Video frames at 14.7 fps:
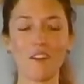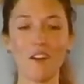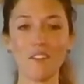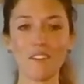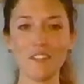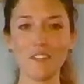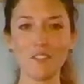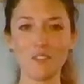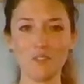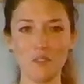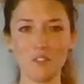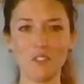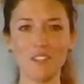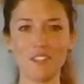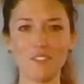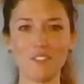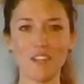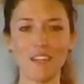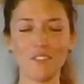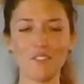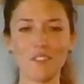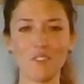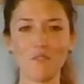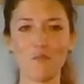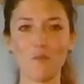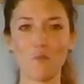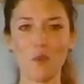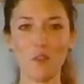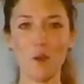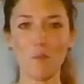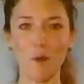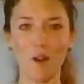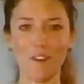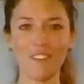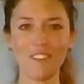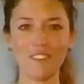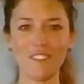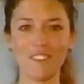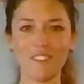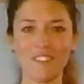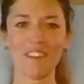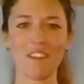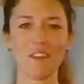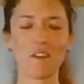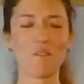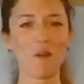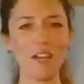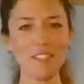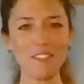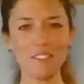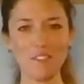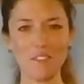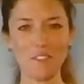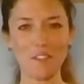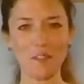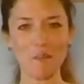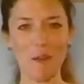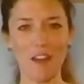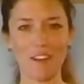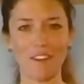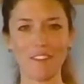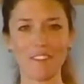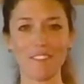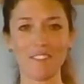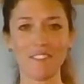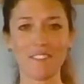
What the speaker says: culinary nutrition education with our partners? Why does cooking matter?